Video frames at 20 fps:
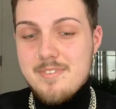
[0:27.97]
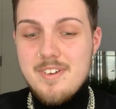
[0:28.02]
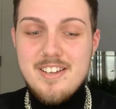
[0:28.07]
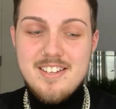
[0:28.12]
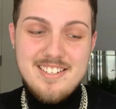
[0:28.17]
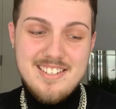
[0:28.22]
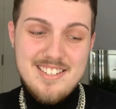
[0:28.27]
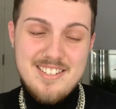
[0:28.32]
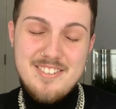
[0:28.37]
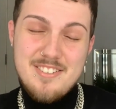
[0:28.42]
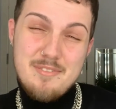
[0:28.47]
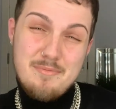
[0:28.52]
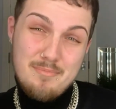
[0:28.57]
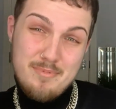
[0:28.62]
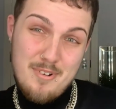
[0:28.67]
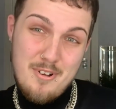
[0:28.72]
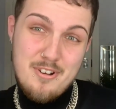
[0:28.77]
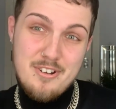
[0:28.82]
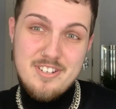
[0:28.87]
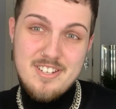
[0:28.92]
I know,
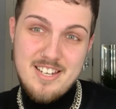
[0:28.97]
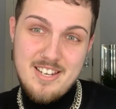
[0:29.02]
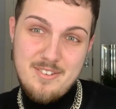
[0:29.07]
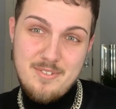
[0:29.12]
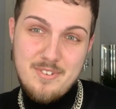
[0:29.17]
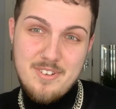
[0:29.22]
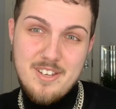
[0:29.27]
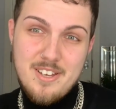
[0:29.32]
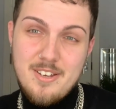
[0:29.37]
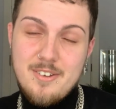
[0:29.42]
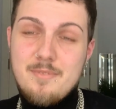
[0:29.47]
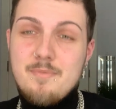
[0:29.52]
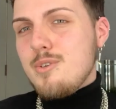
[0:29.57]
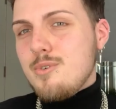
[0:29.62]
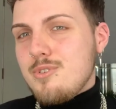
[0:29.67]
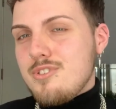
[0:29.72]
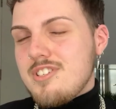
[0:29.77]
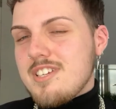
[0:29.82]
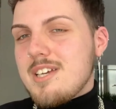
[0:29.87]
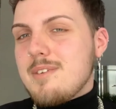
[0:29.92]
branching out girl.
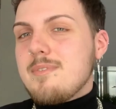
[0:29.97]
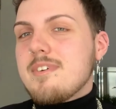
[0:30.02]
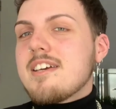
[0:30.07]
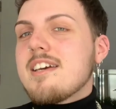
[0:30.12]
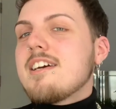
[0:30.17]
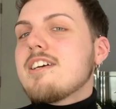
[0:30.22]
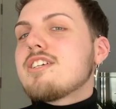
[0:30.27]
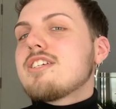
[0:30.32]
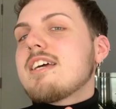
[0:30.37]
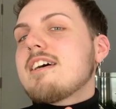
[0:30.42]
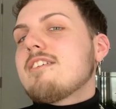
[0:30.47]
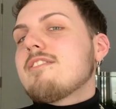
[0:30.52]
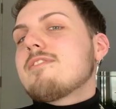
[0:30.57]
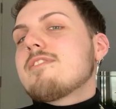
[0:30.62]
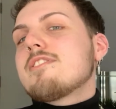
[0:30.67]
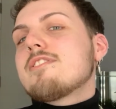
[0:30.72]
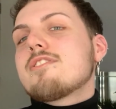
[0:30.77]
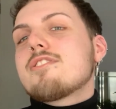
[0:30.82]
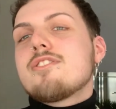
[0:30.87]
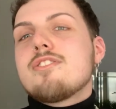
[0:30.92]
Also, can we get a shout out
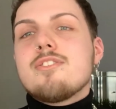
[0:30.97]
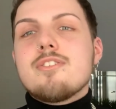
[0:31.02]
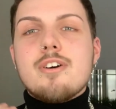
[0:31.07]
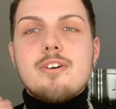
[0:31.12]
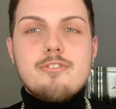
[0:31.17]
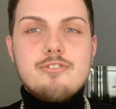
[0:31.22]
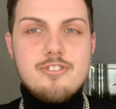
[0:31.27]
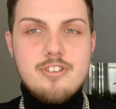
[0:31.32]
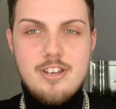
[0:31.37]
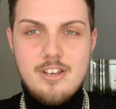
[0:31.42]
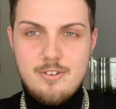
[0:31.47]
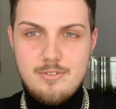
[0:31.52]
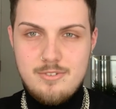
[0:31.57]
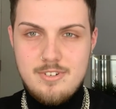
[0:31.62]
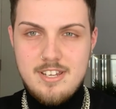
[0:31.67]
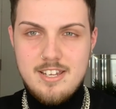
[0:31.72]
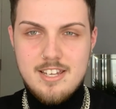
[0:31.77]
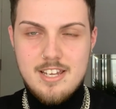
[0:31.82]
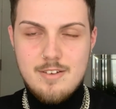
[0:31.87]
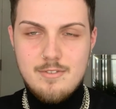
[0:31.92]
for this cute old turtleneck?